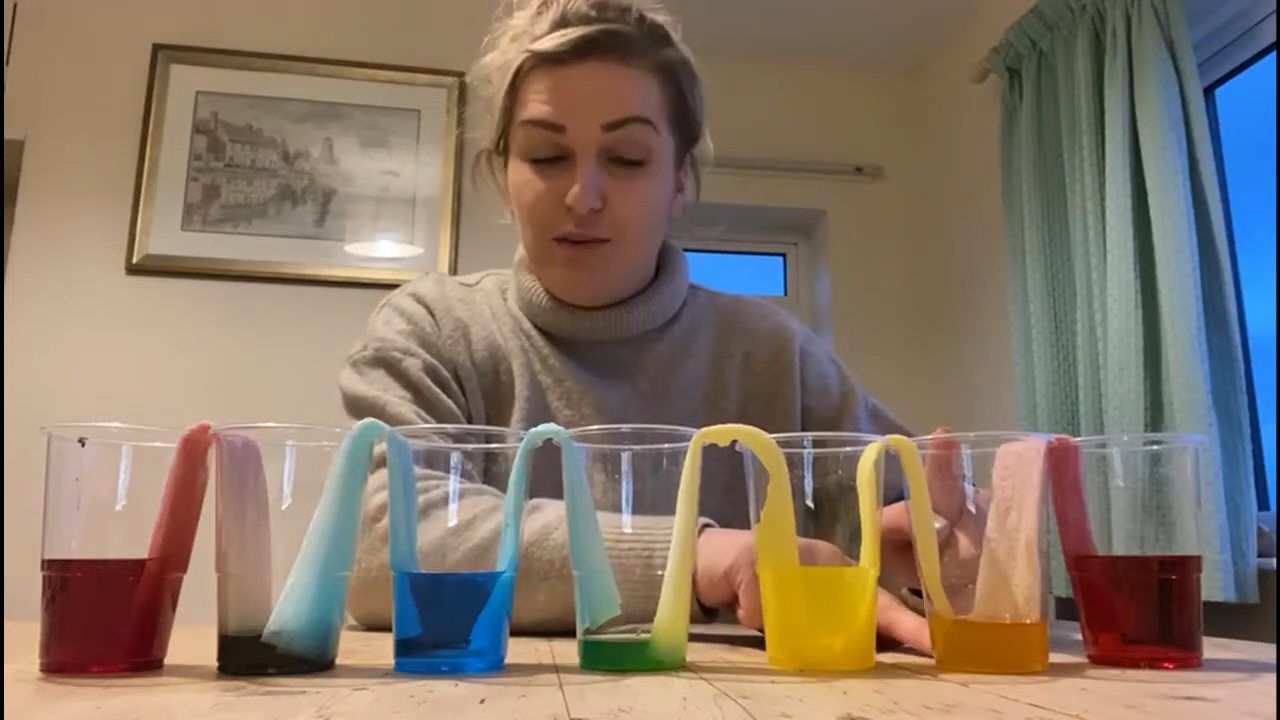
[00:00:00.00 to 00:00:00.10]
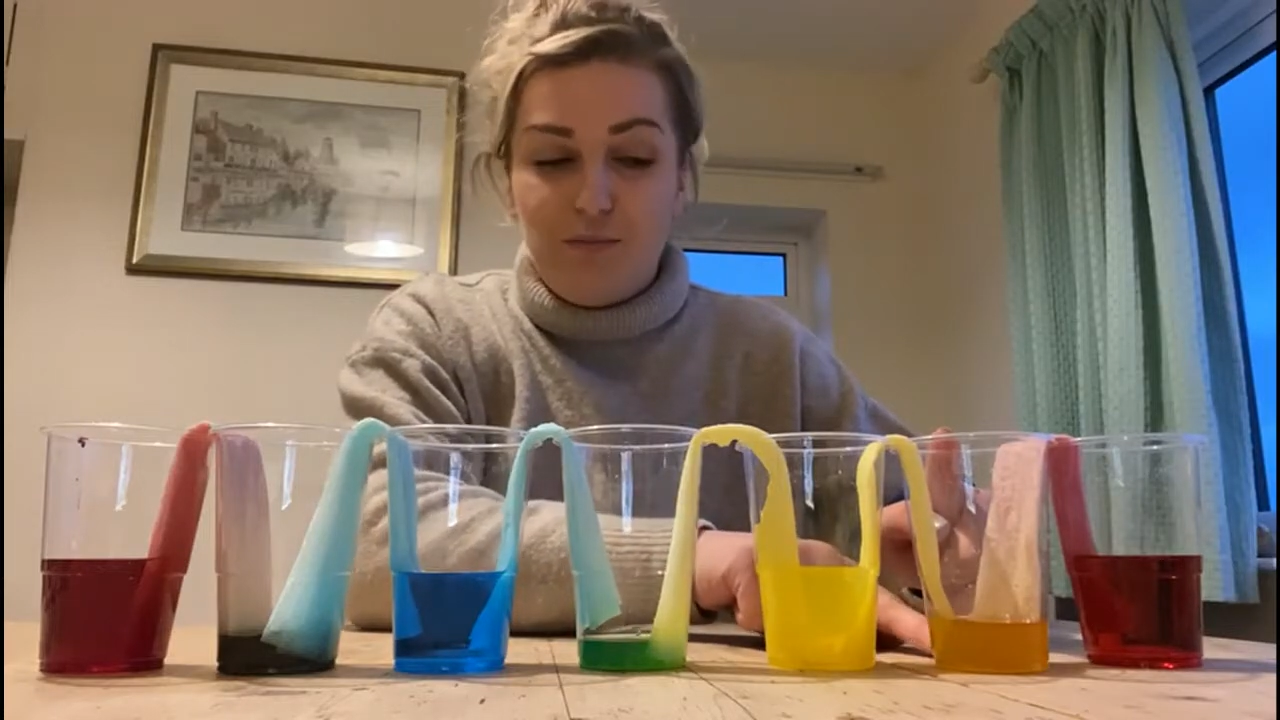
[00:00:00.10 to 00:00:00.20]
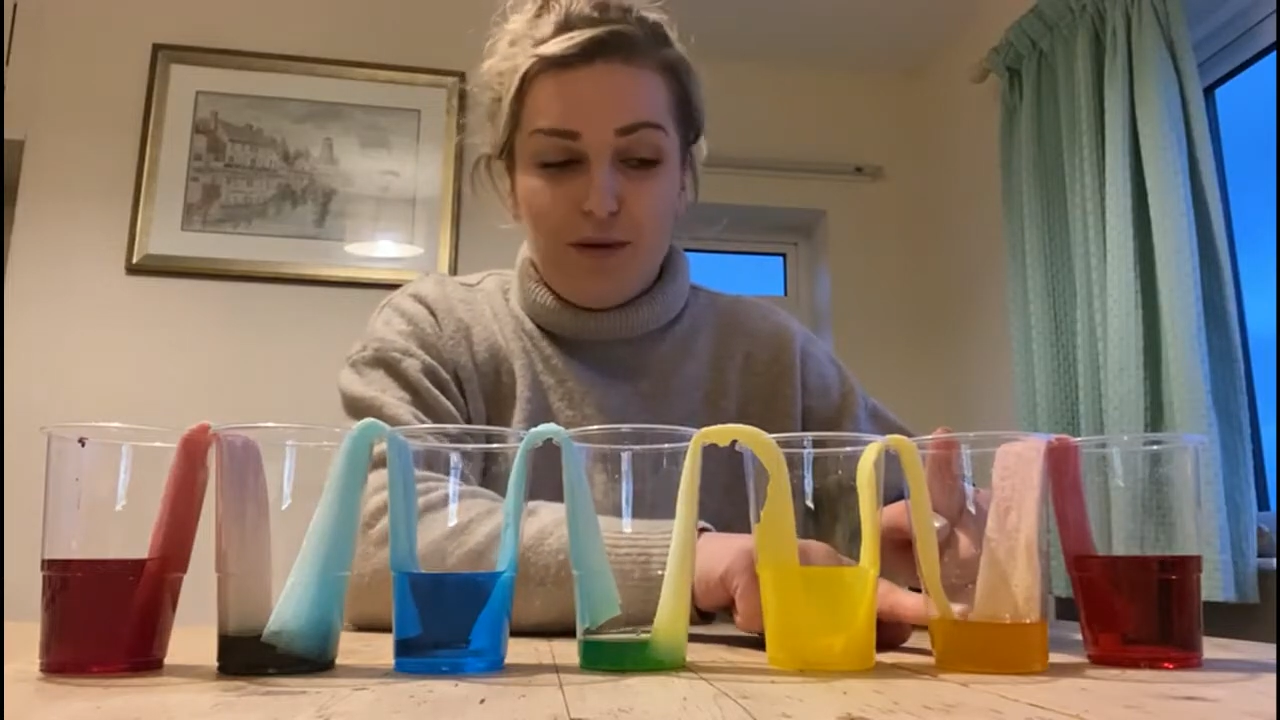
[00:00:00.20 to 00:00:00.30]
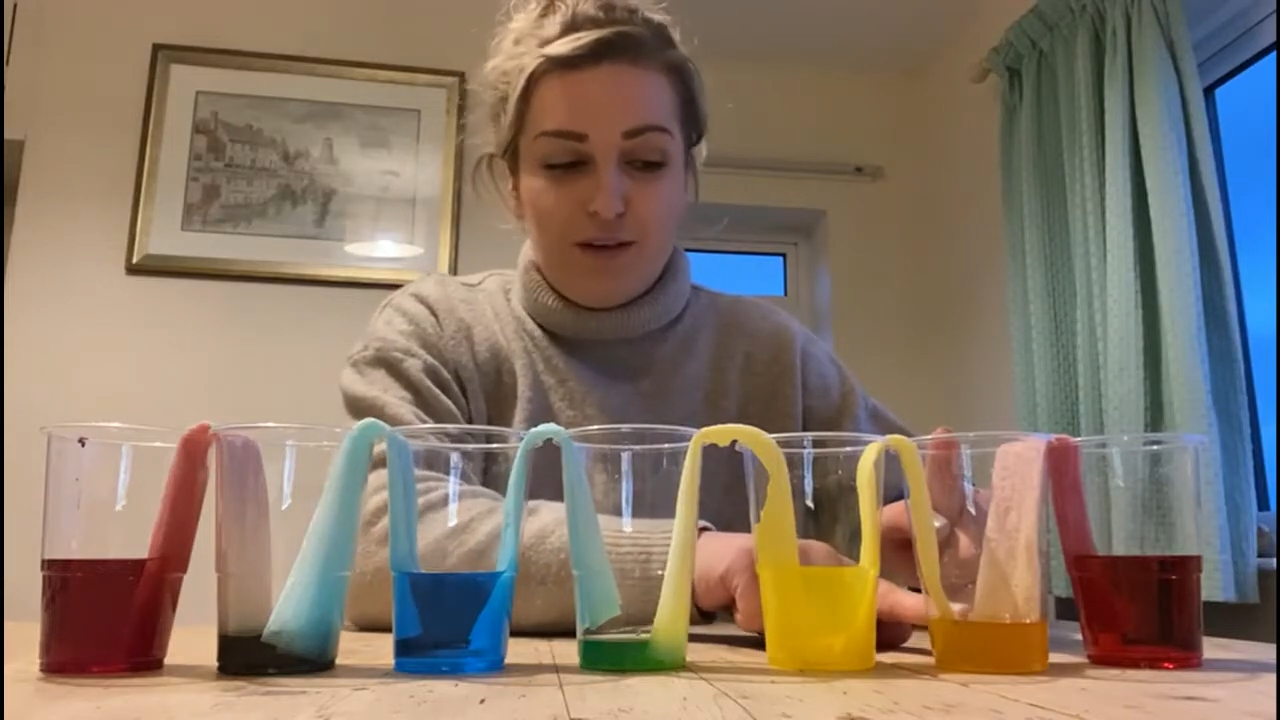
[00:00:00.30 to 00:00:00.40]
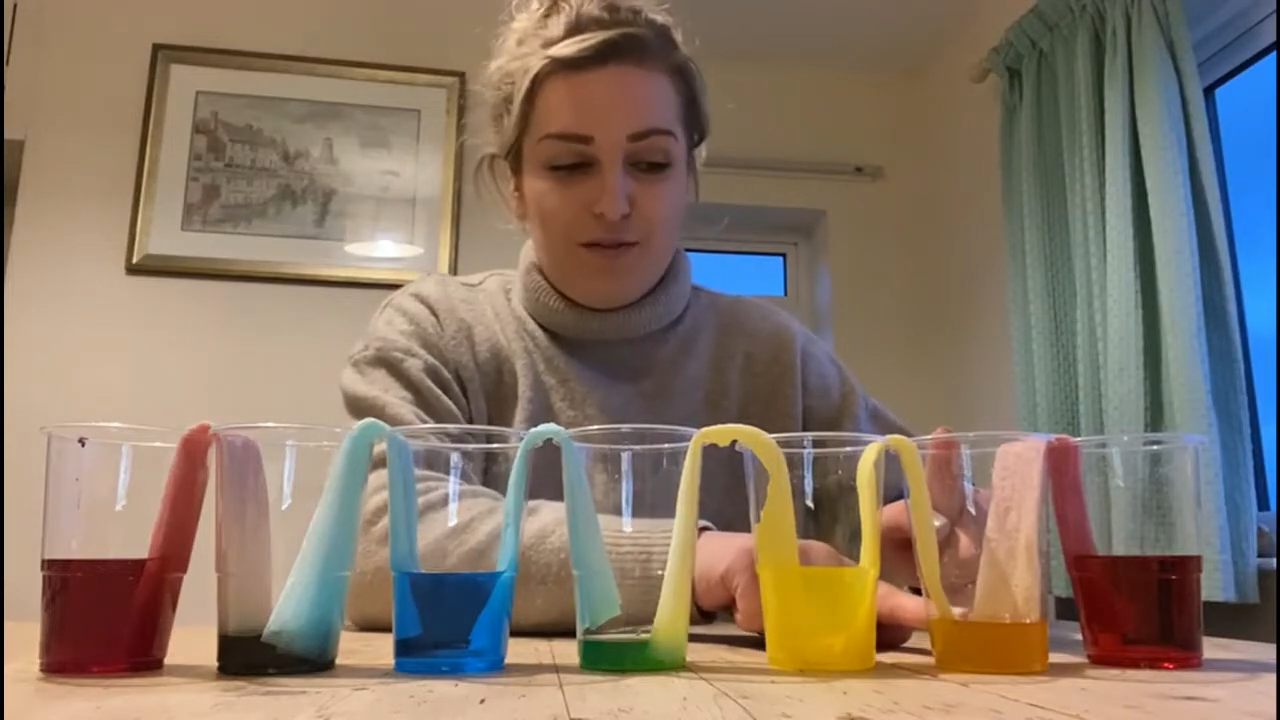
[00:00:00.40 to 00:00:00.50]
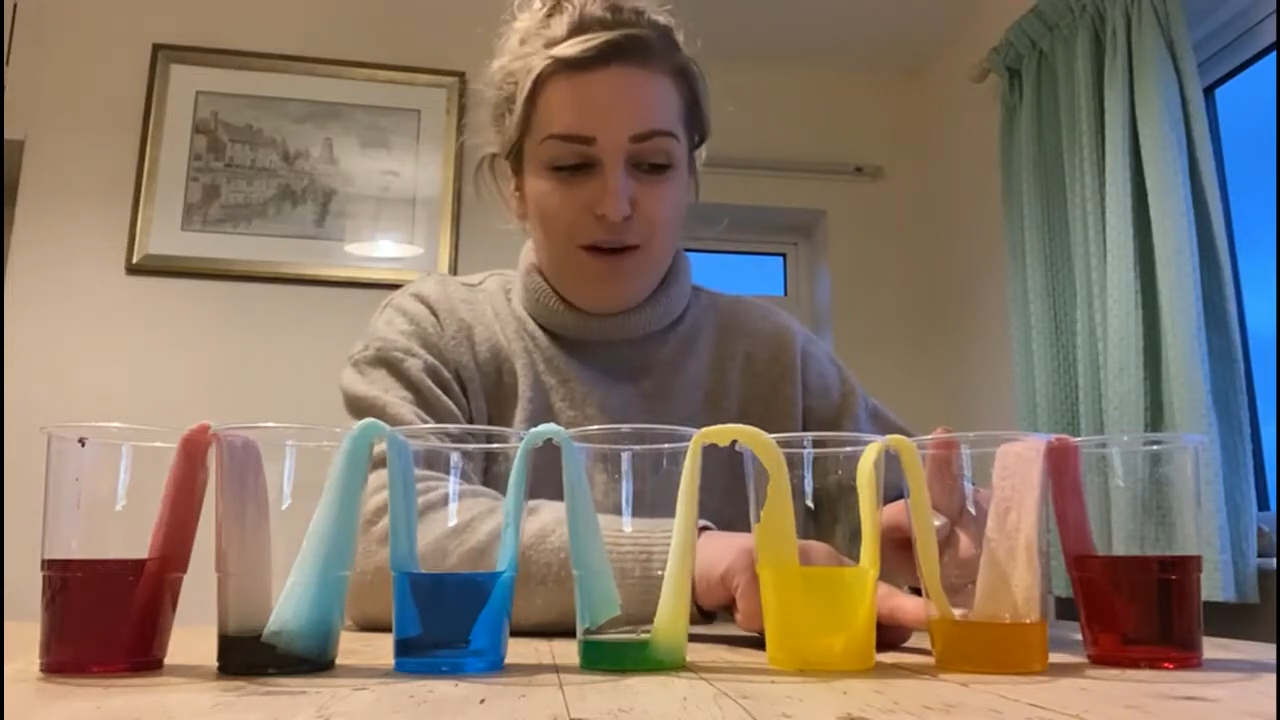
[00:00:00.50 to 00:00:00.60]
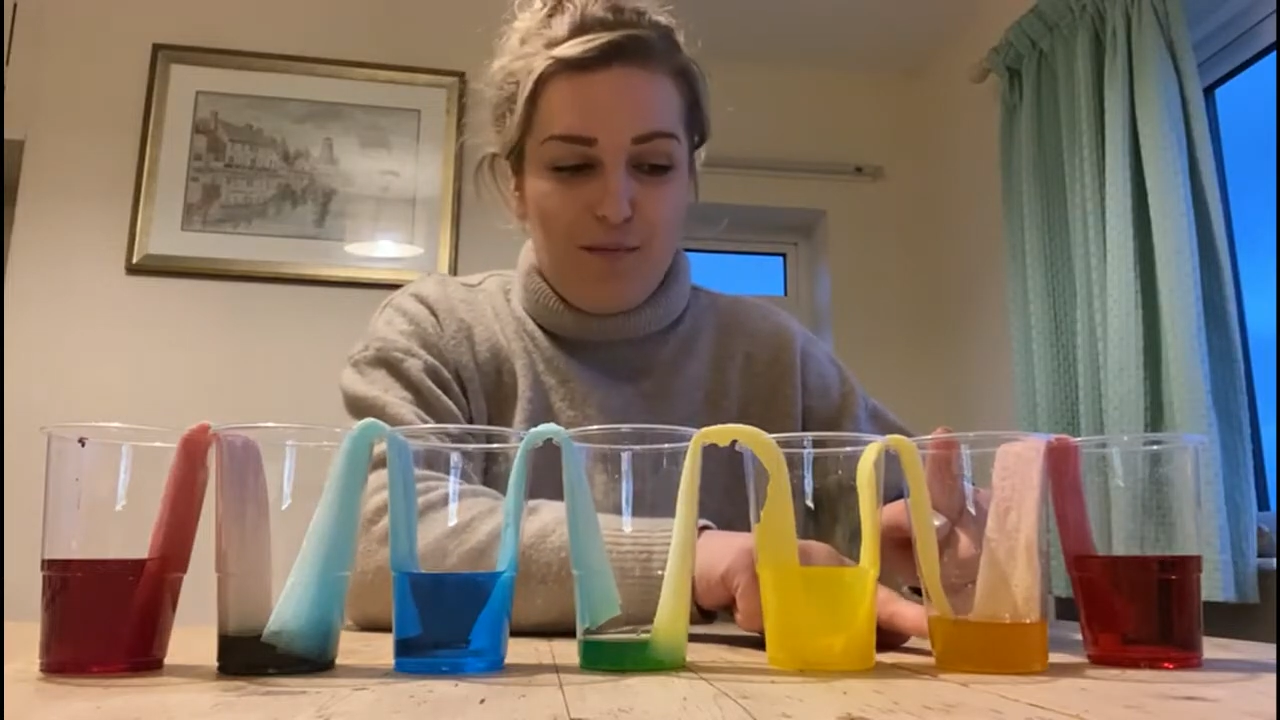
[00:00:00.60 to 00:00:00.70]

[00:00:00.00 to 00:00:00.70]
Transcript: because of our